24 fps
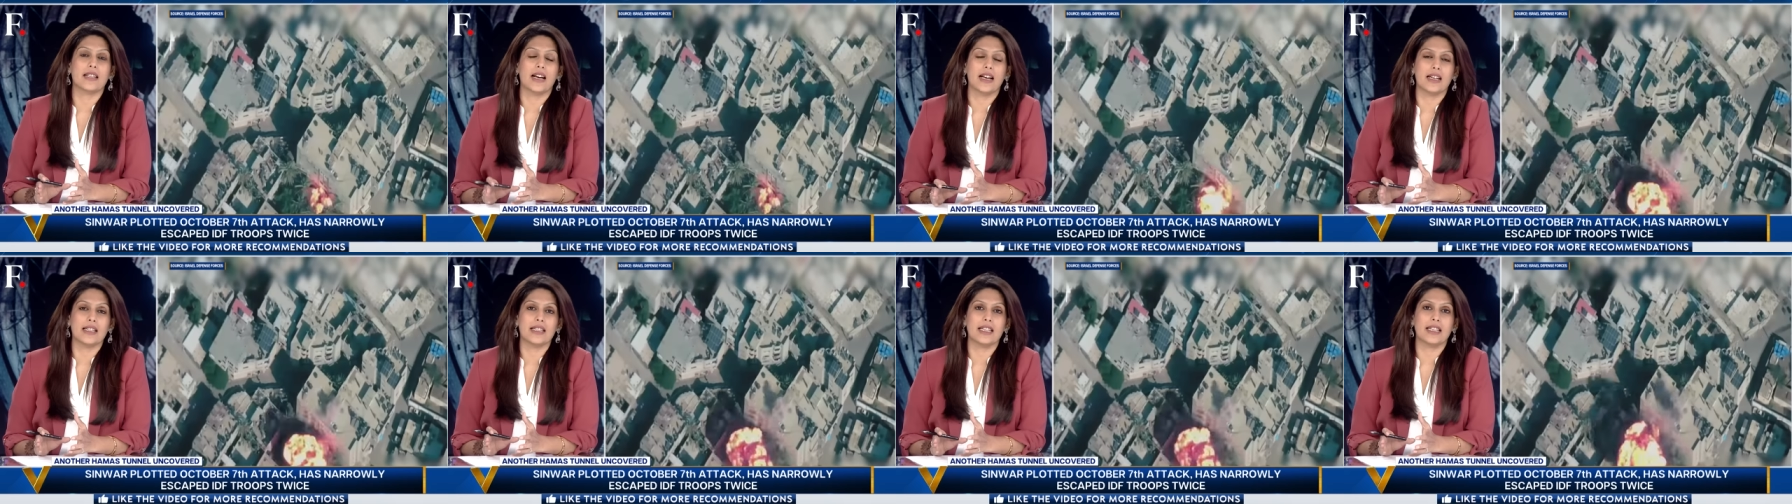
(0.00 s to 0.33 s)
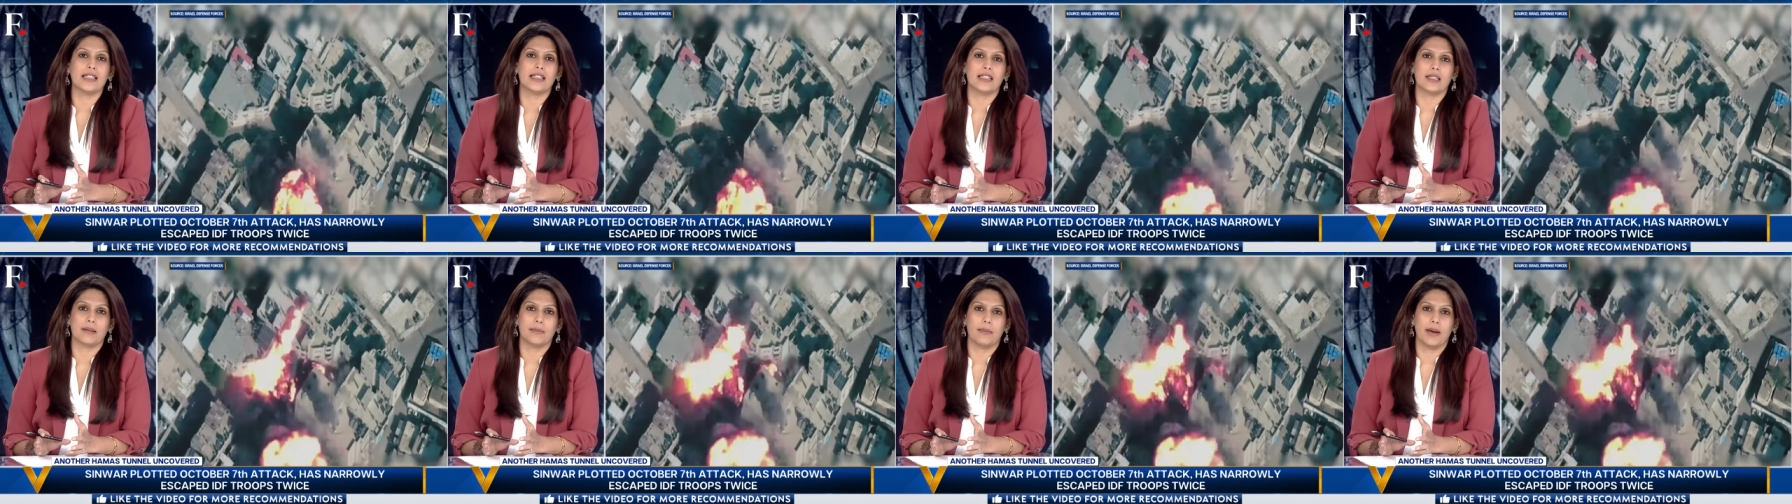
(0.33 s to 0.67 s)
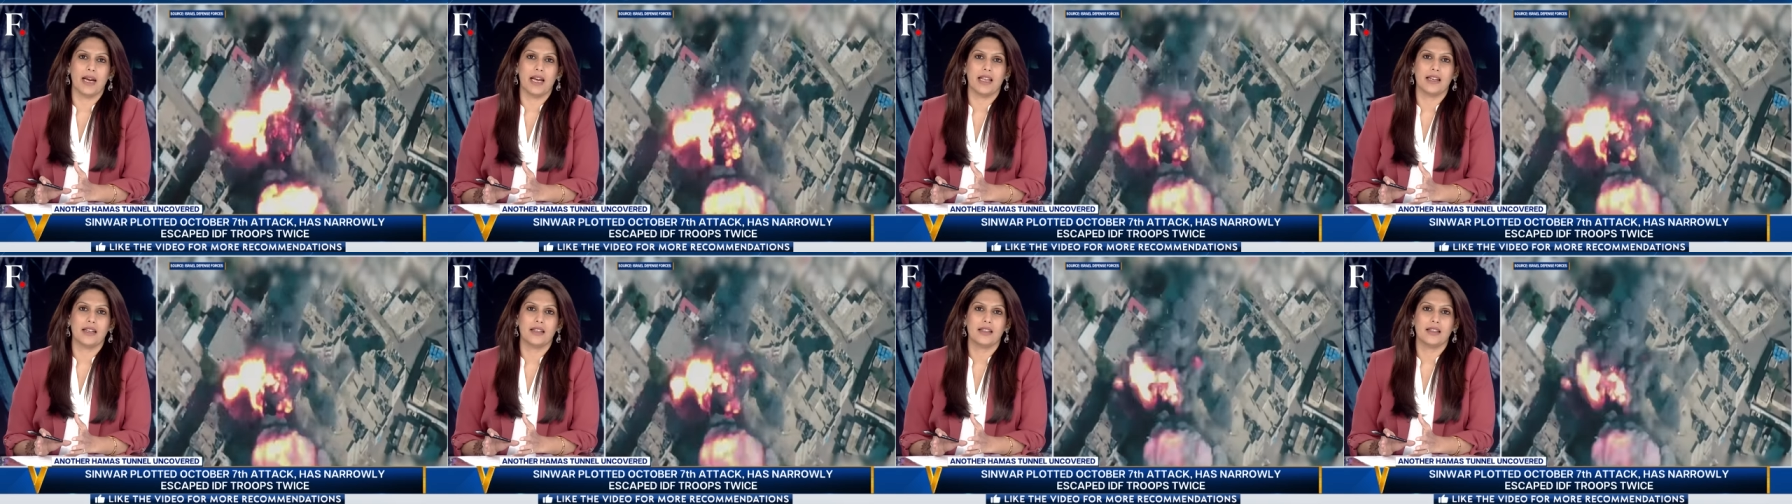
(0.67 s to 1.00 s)
hunting this
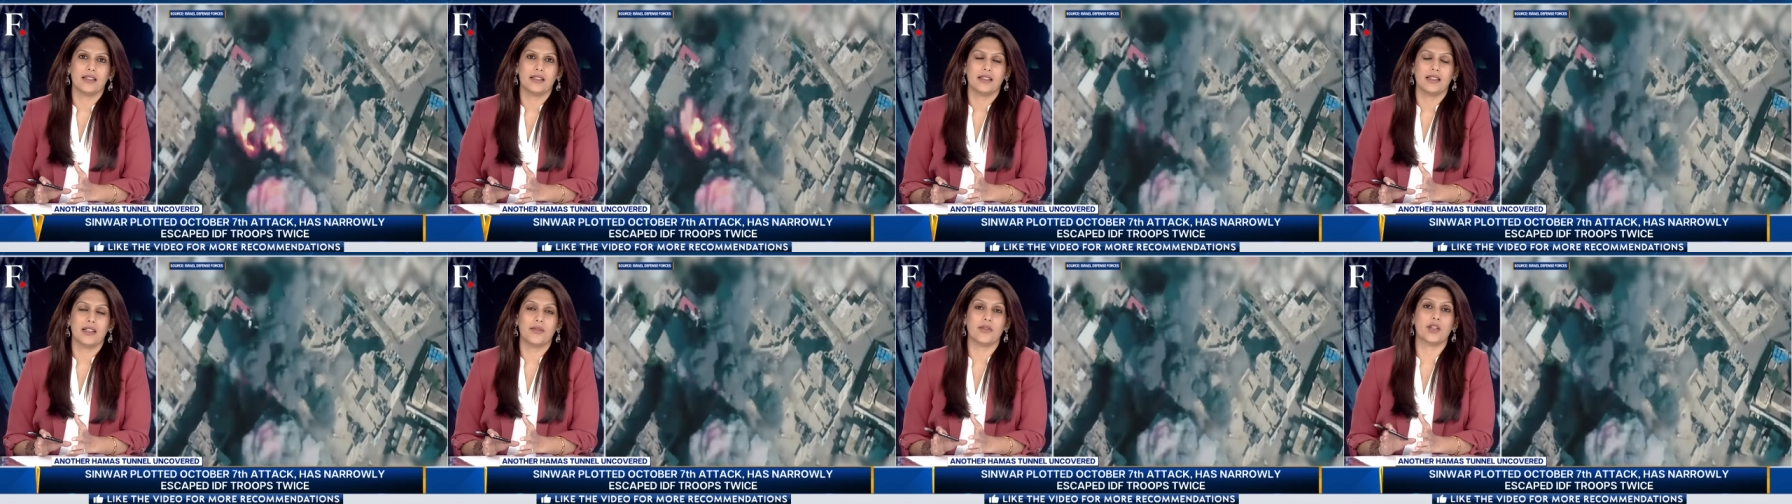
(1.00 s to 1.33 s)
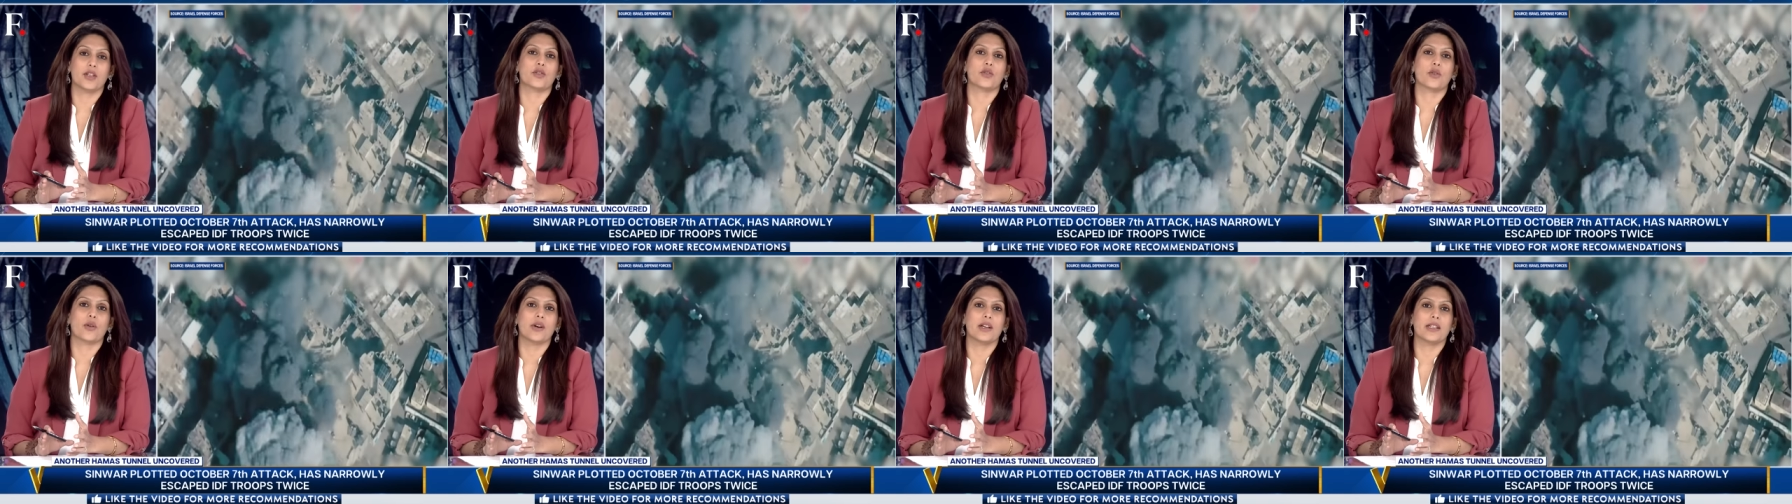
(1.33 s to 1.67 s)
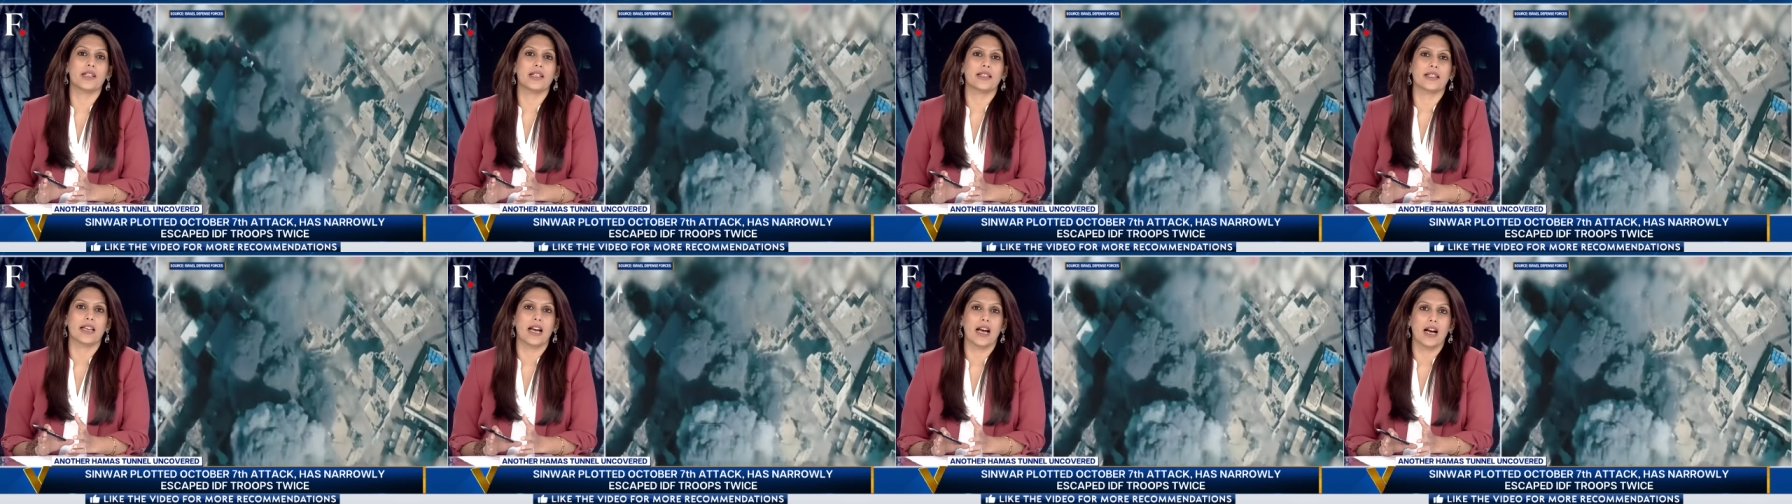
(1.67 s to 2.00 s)
man. They've destroyed
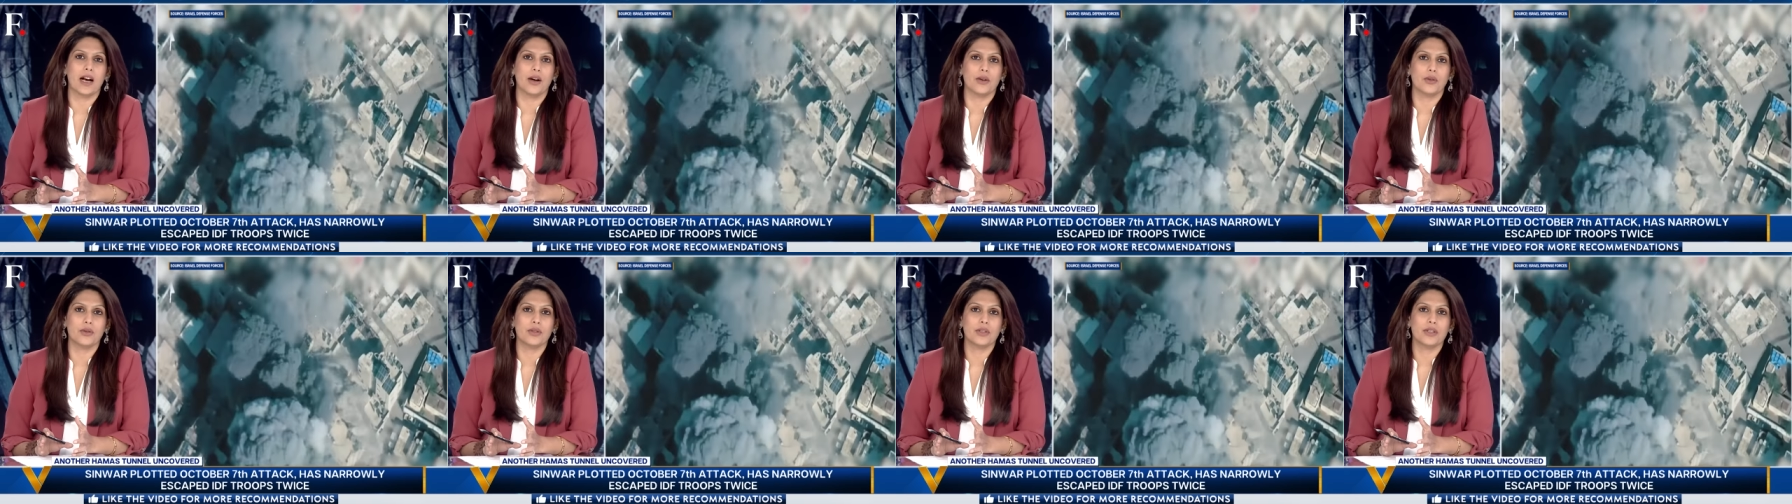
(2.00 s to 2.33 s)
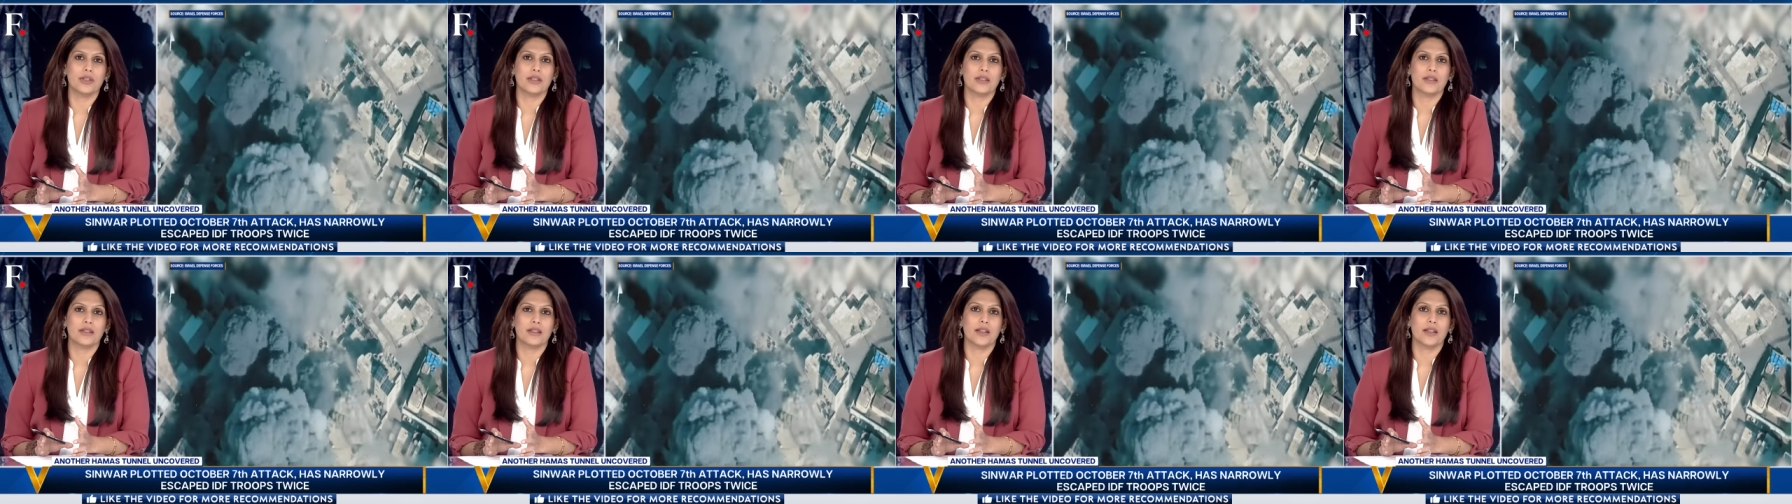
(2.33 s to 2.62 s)
his house,